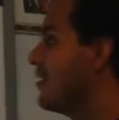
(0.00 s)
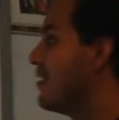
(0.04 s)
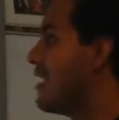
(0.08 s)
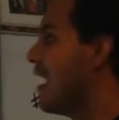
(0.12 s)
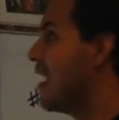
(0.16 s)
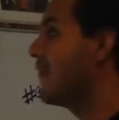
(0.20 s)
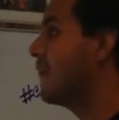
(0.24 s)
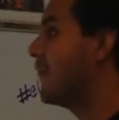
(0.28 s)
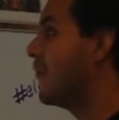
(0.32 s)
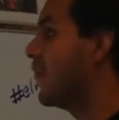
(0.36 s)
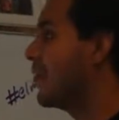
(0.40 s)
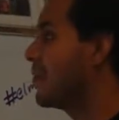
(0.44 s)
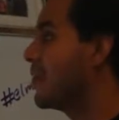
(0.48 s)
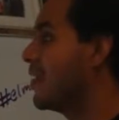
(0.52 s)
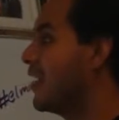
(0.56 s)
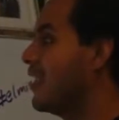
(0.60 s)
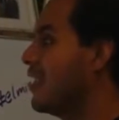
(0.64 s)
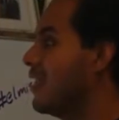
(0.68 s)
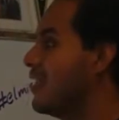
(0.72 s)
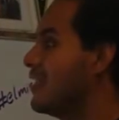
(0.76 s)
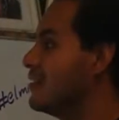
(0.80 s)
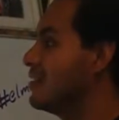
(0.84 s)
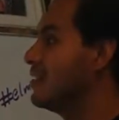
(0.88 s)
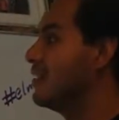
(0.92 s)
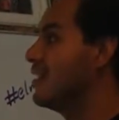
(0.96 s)
That formula
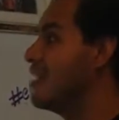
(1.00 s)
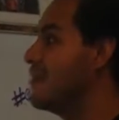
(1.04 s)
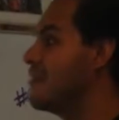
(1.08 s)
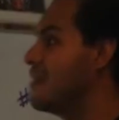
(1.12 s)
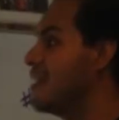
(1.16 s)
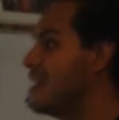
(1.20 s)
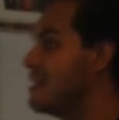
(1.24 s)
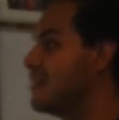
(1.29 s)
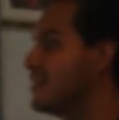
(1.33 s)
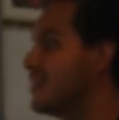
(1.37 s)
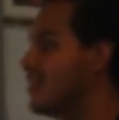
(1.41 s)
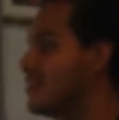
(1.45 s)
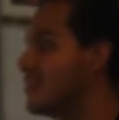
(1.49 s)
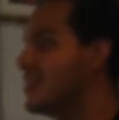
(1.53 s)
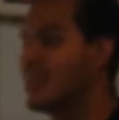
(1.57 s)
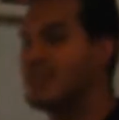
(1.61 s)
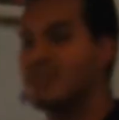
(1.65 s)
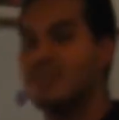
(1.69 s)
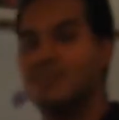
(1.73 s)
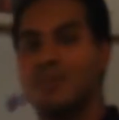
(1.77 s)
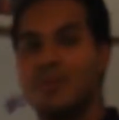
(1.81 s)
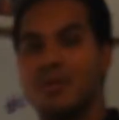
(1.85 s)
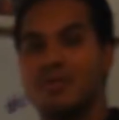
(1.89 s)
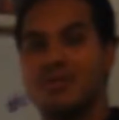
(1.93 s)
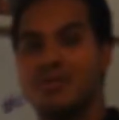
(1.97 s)
is the limit as delta
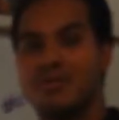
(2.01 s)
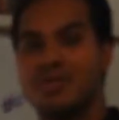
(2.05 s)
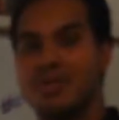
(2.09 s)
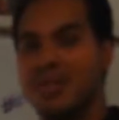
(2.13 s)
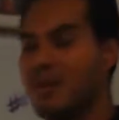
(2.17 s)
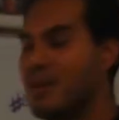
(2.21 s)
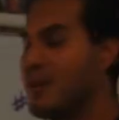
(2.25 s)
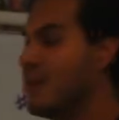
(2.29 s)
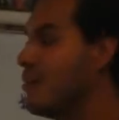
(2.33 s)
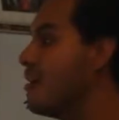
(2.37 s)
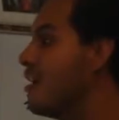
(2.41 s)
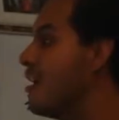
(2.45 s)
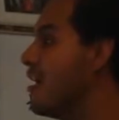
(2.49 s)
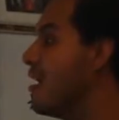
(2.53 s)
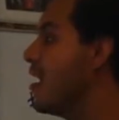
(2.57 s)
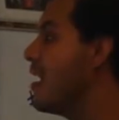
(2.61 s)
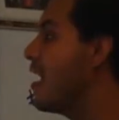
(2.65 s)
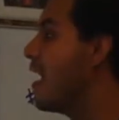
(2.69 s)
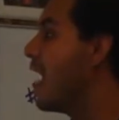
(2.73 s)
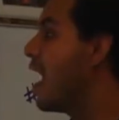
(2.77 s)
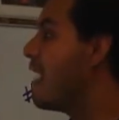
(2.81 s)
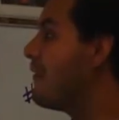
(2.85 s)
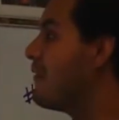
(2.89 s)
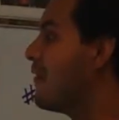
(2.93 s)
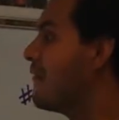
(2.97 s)
x approaches 0
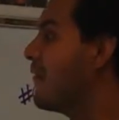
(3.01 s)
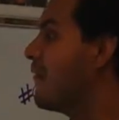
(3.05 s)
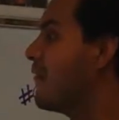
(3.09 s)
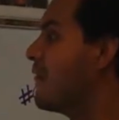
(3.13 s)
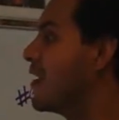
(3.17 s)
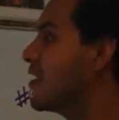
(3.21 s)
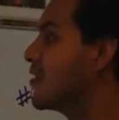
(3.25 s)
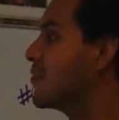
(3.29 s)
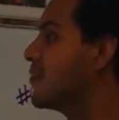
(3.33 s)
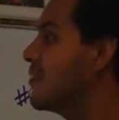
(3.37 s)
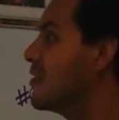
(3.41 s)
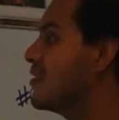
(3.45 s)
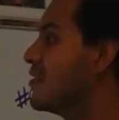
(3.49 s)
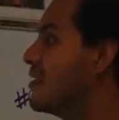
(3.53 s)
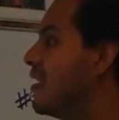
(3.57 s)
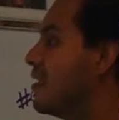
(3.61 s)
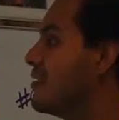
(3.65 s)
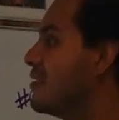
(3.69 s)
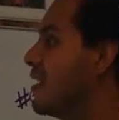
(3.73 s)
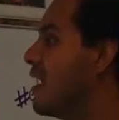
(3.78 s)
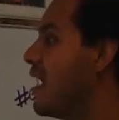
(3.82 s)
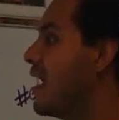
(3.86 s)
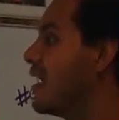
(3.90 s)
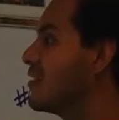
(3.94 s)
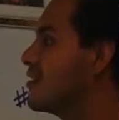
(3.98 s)
of f of x plus
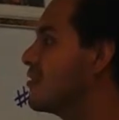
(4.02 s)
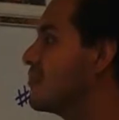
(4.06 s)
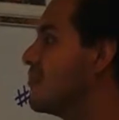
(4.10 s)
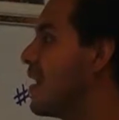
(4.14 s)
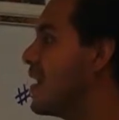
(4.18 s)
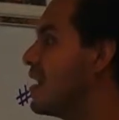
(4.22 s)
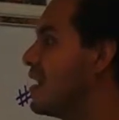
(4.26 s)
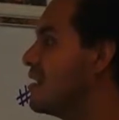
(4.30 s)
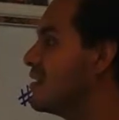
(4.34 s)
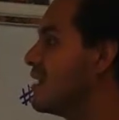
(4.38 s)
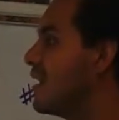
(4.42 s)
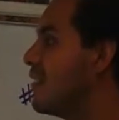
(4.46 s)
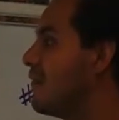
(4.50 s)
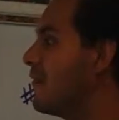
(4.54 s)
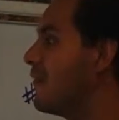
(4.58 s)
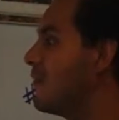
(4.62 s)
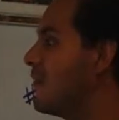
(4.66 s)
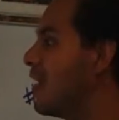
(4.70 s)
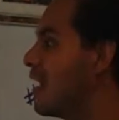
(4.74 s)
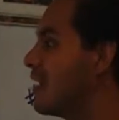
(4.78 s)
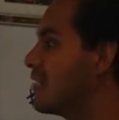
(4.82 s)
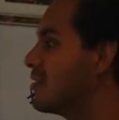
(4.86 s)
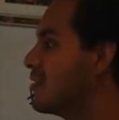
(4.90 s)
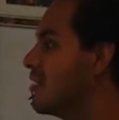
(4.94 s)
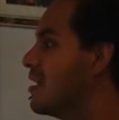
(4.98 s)
delta x minus f
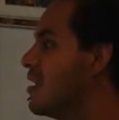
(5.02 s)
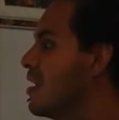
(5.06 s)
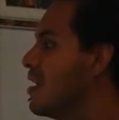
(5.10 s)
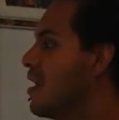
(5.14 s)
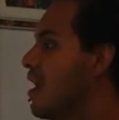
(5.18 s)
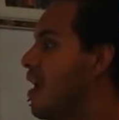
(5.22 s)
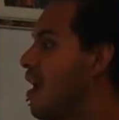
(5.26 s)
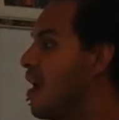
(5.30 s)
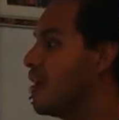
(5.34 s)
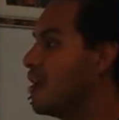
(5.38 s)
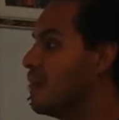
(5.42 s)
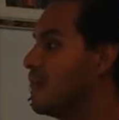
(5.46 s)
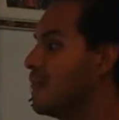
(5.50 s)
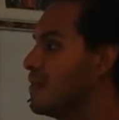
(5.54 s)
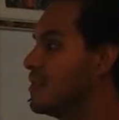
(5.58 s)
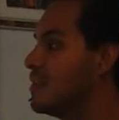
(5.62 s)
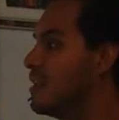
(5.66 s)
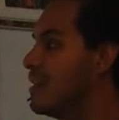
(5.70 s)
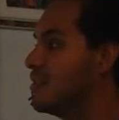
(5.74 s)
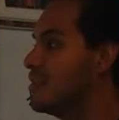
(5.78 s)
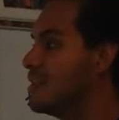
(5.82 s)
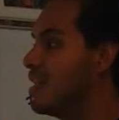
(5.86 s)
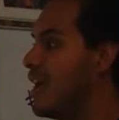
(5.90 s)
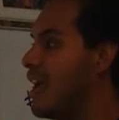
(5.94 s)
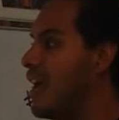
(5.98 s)
of x all over
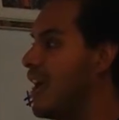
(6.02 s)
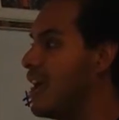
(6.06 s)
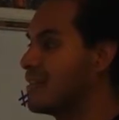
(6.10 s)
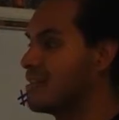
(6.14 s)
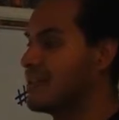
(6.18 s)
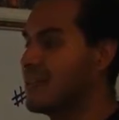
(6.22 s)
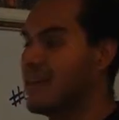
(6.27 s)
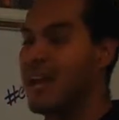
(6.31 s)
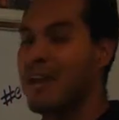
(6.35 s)
delta x.